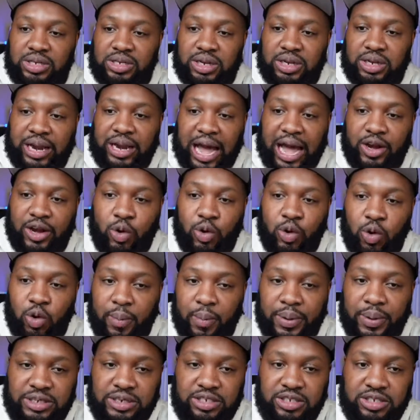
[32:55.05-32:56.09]
not doing
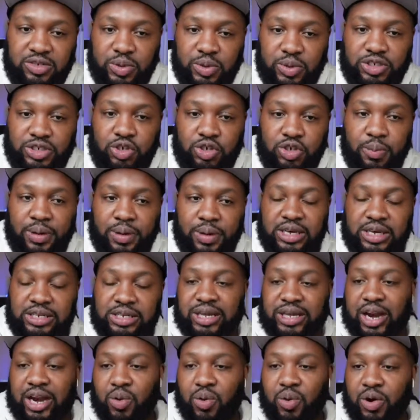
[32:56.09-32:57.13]
business with you because they
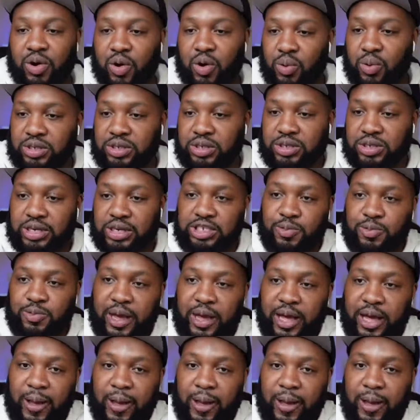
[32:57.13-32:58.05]
don't know what to expect.